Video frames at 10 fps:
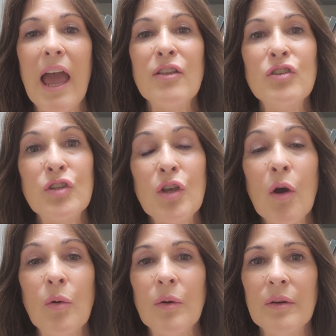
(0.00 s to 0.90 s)
And
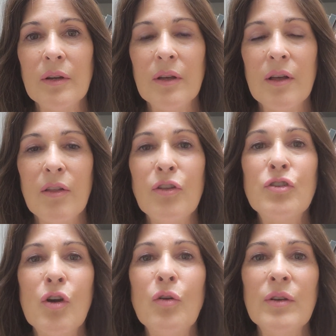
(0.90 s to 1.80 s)
so the
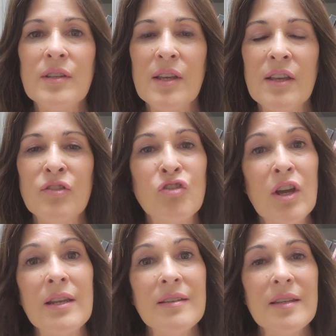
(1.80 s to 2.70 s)
Torah says
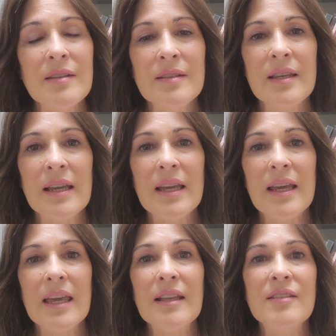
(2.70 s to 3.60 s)
Genesis,
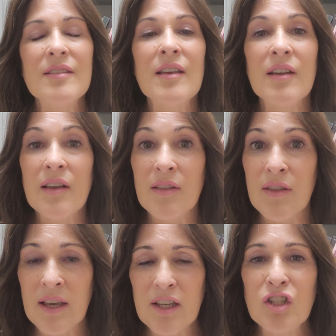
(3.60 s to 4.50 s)
it's
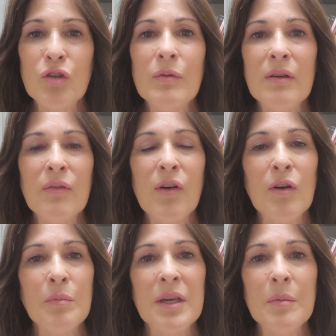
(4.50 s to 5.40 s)
the history of
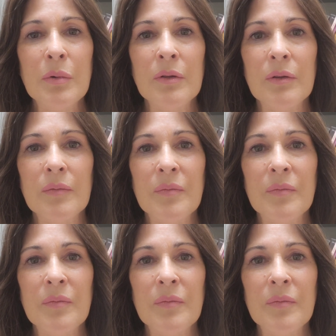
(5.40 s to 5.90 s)
our people